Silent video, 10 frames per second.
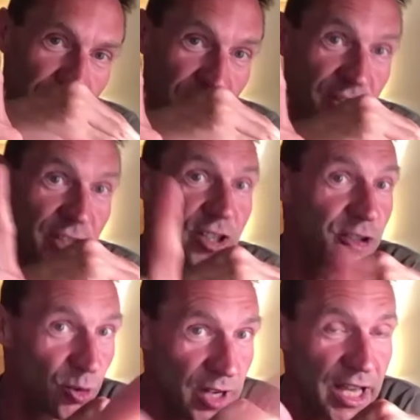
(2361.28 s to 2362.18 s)
to see
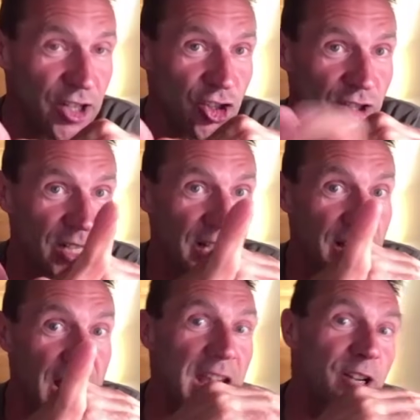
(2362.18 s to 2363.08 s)
Stonehenge,
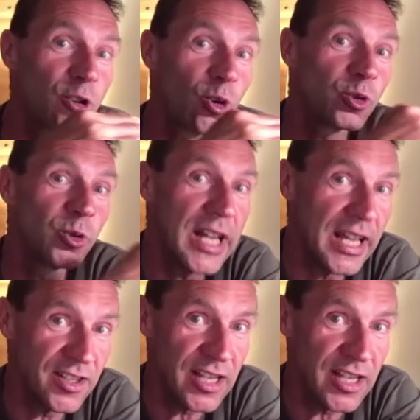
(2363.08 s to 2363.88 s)
and go to Land's